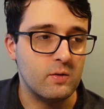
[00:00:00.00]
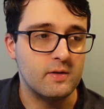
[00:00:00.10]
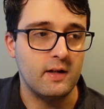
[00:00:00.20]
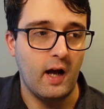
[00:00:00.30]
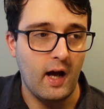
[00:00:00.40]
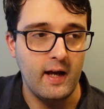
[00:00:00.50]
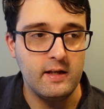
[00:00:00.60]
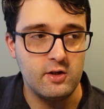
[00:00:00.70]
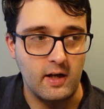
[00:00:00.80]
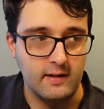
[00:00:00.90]
was a high
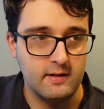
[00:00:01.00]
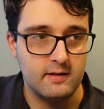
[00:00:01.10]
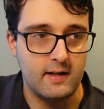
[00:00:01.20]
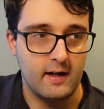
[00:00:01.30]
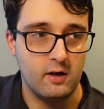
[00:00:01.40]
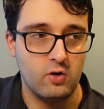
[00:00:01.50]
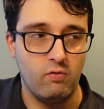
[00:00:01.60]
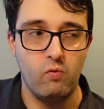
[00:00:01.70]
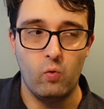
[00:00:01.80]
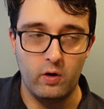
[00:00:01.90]
chance that I could
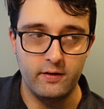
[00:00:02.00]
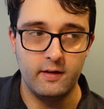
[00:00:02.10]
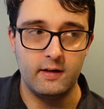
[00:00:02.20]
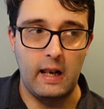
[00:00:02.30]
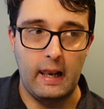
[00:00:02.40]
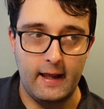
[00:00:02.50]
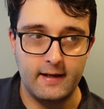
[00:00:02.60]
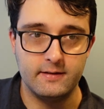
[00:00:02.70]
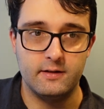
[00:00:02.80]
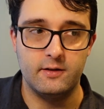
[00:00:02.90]
have won the
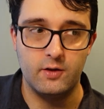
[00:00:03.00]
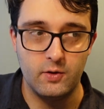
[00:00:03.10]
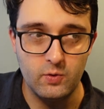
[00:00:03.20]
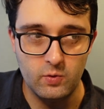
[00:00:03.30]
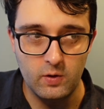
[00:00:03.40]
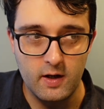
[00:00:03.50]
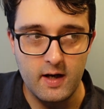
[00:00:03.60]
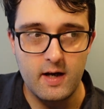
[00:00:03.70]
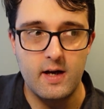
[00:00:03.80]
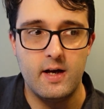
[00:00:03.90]
last 2.
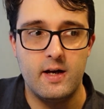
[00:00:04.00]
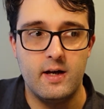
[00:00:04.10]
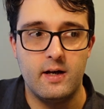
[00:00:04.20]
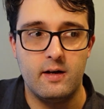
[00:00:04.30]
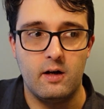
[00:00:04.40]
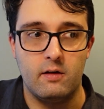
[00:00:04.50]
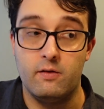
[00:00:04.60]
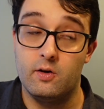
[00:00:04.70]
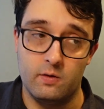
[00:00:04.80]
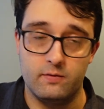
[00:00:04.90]

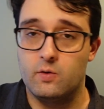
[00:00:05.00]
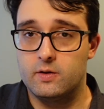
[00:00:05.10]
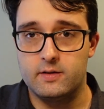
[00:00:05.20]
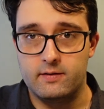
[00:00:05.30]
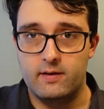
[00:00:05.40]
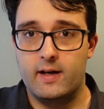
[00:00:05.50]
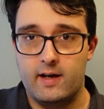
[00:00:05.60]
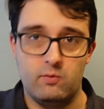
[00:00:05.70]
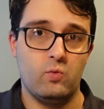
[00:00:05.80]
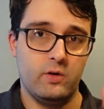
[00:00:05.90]
Although, of course, if I
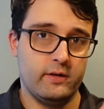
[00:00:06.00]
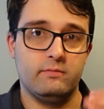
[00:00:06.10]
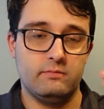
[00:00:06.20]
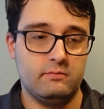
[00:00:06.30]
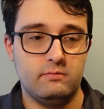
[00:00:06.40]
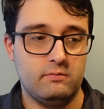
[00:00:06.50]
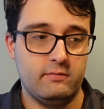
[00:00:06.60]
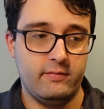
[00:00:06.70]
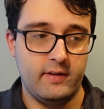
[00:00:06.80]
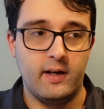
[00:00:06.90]
had won,
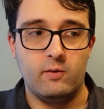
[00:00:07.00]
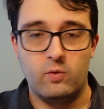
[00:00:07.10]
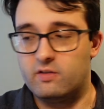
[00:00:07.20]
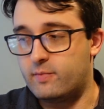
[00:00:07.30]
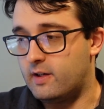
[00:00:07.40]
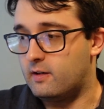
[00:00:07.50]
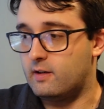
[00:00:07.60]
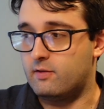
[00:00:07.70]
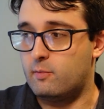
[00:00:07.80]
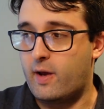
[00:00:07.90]
there would have been
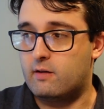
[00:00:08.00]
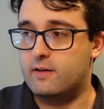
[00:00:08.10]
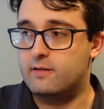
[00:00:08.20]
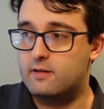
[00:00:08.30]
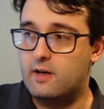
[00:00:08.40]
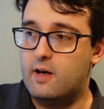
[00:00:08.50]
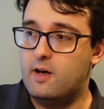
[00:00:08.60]
different pairings,